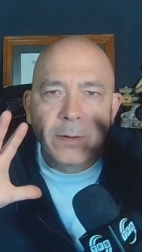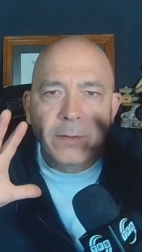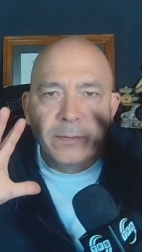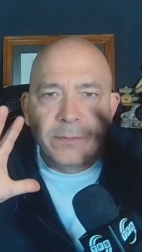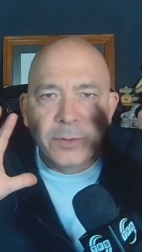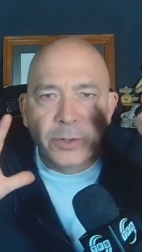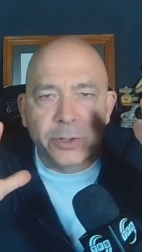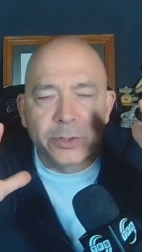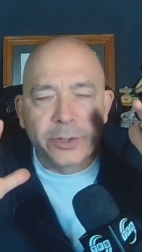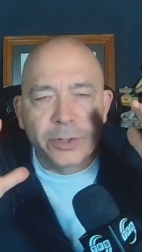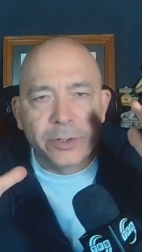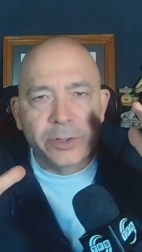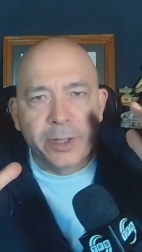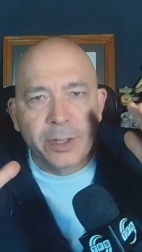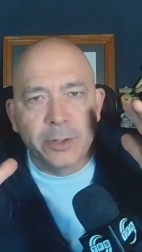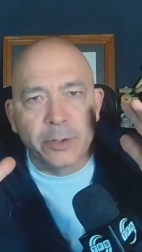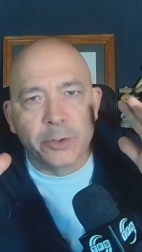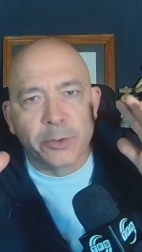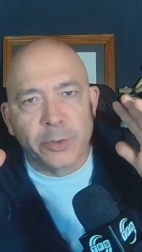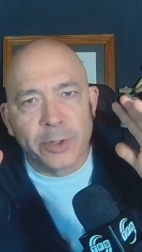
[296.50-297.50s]
versus the
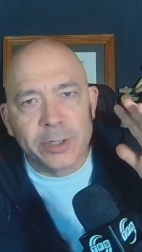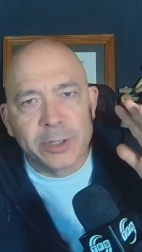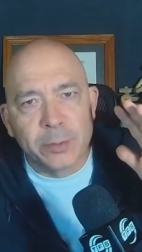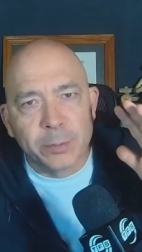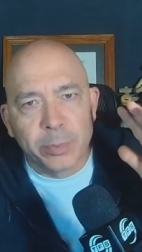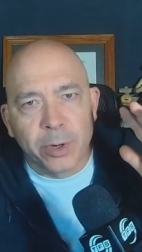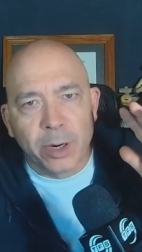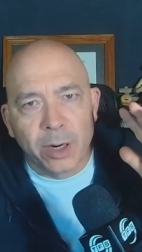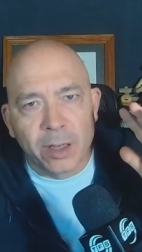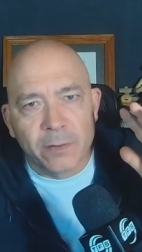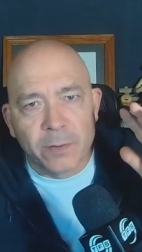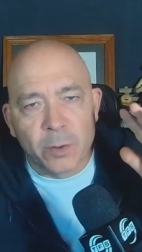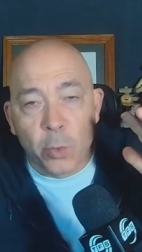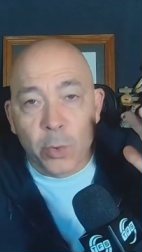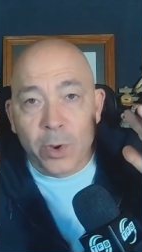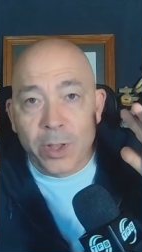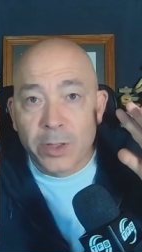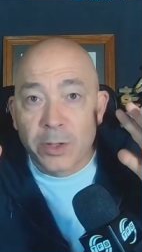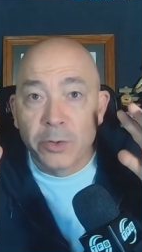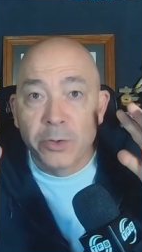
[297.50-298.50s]
nutrition part of it
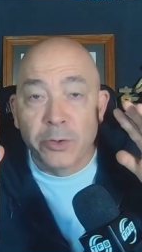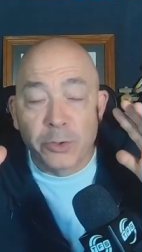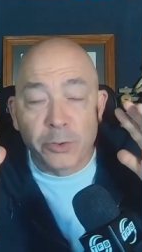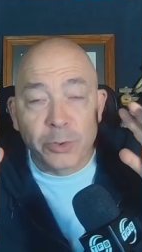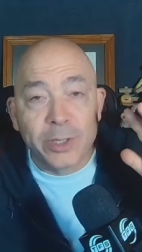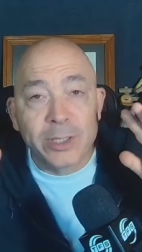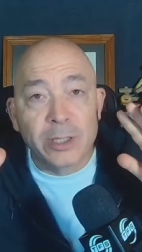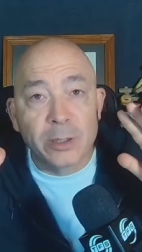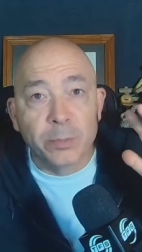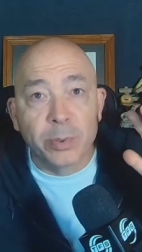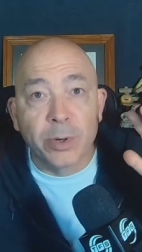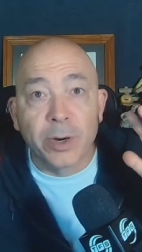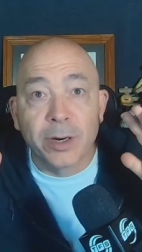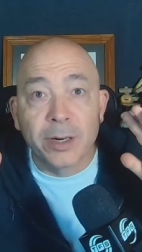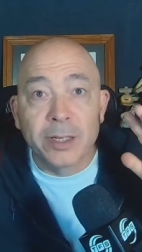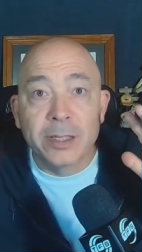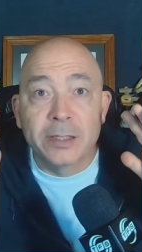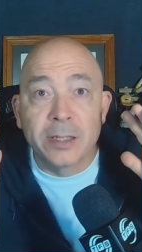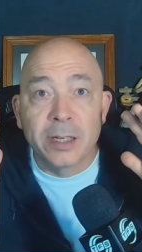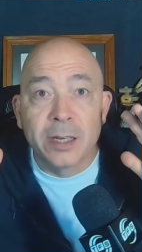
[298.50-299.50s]
when the nutrition part
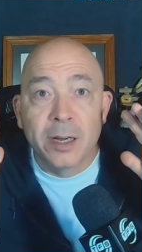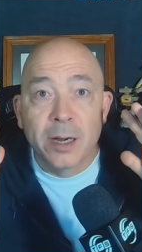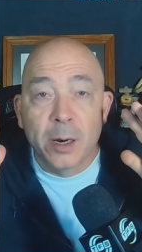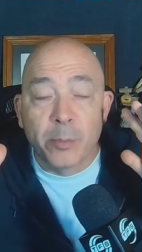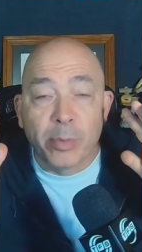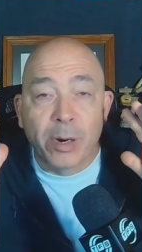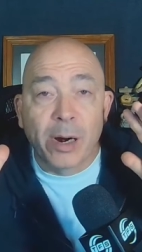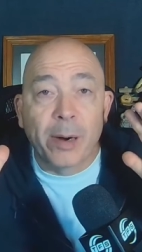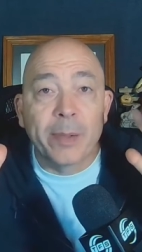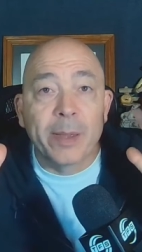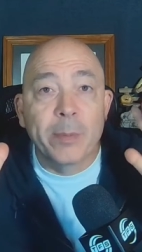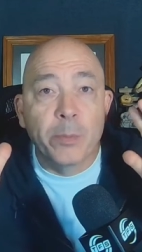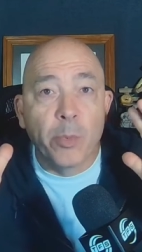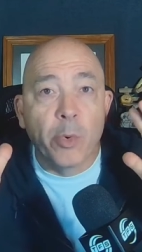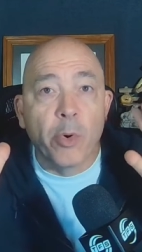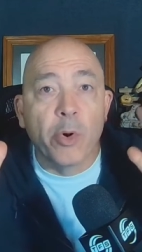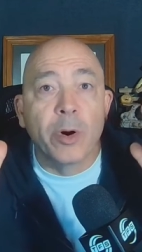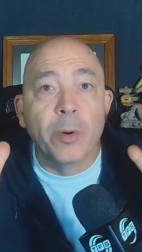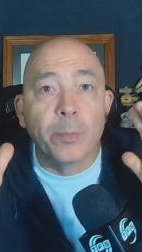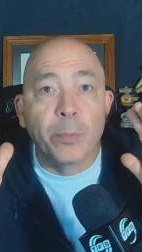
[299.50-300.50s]
is probably
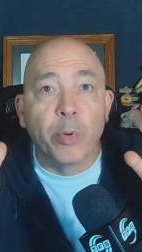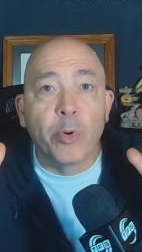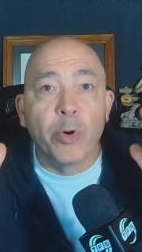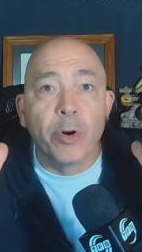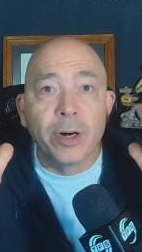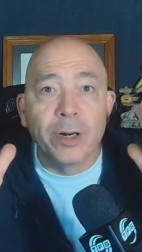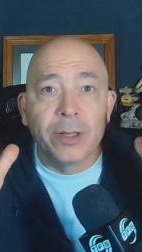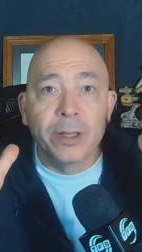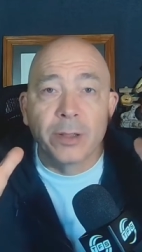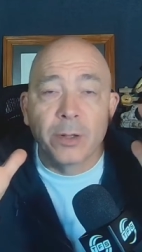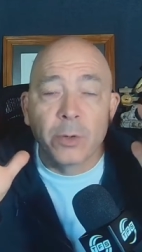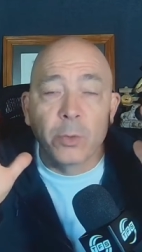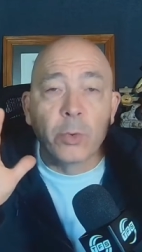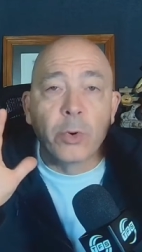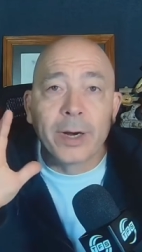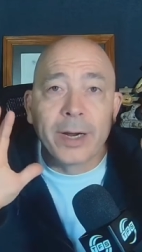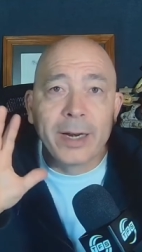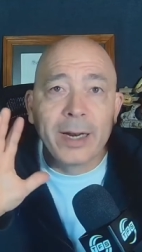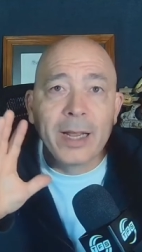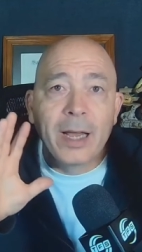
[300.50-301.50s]
more important than the
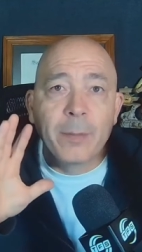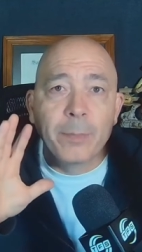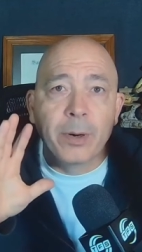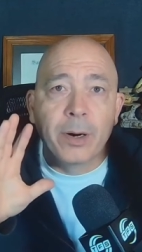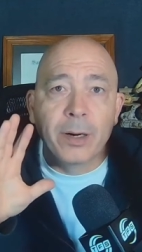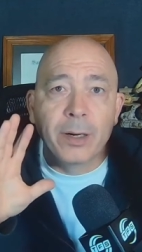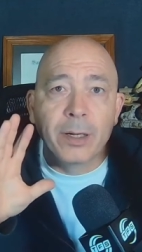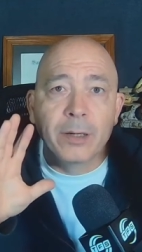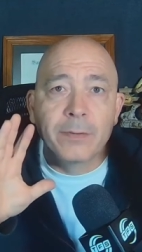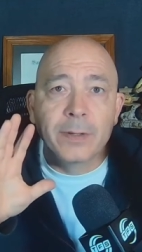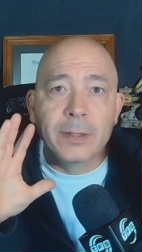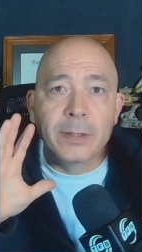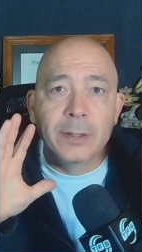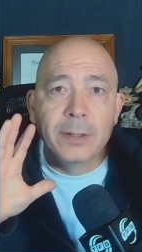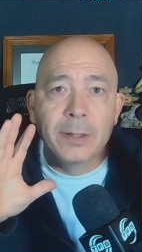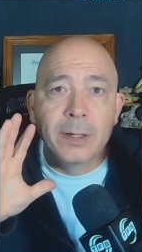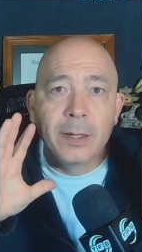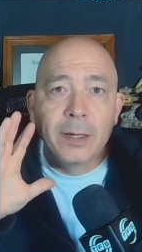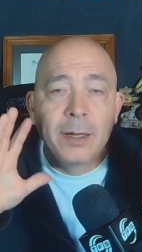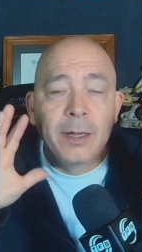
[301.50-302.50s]
working out part of it
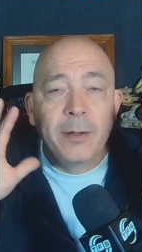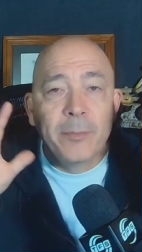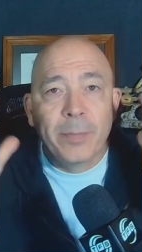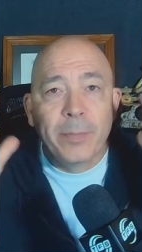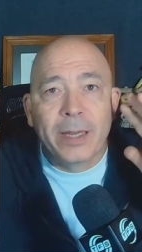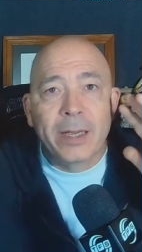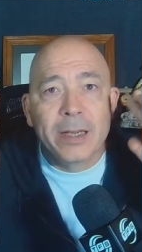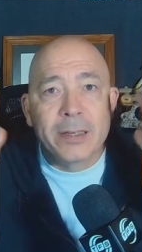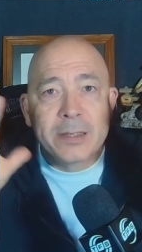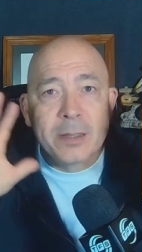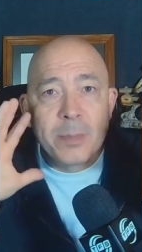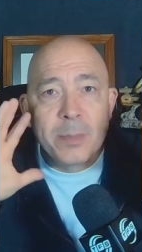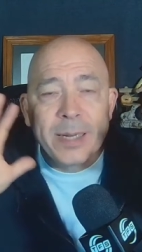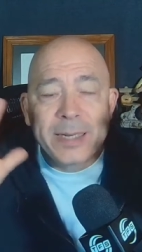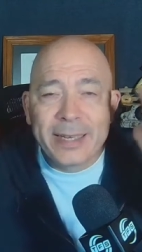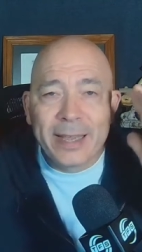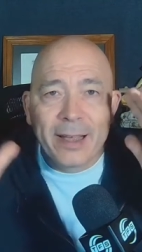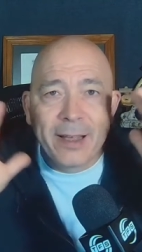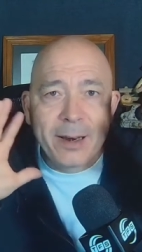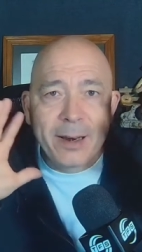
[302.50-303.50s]
because the
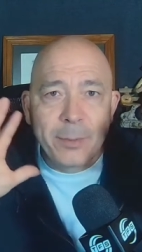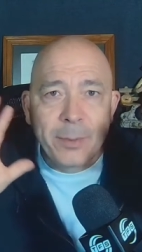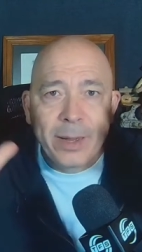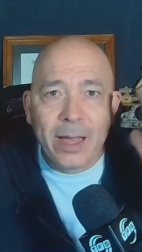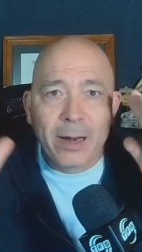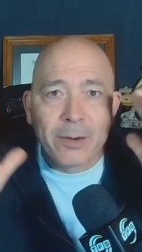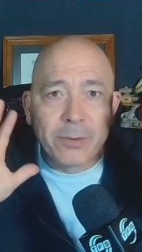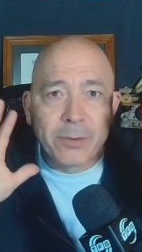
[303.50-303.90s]
mentality we had